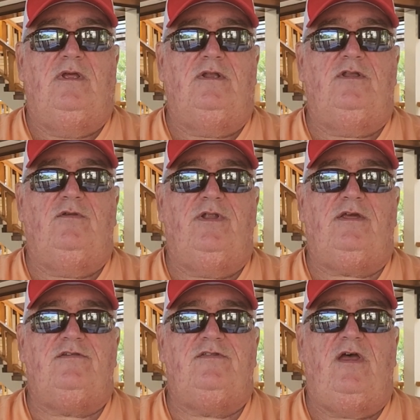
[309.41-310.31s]
Until
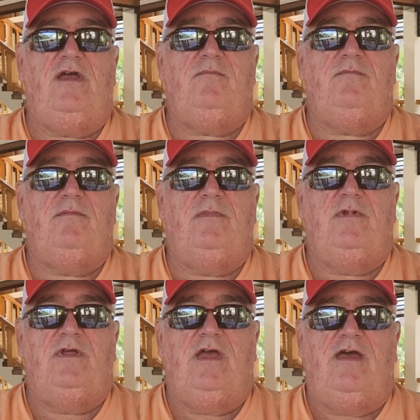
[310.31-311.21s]
next time,
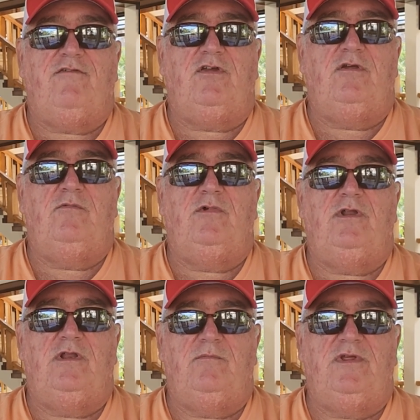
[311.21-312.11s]
have a good one
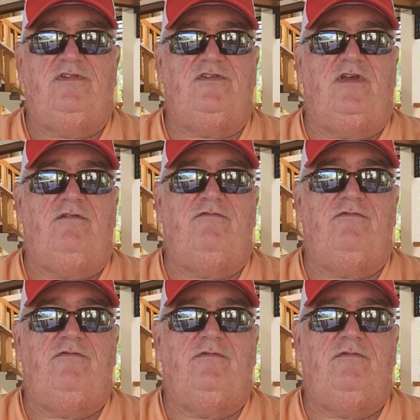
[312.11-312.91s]
and be safe.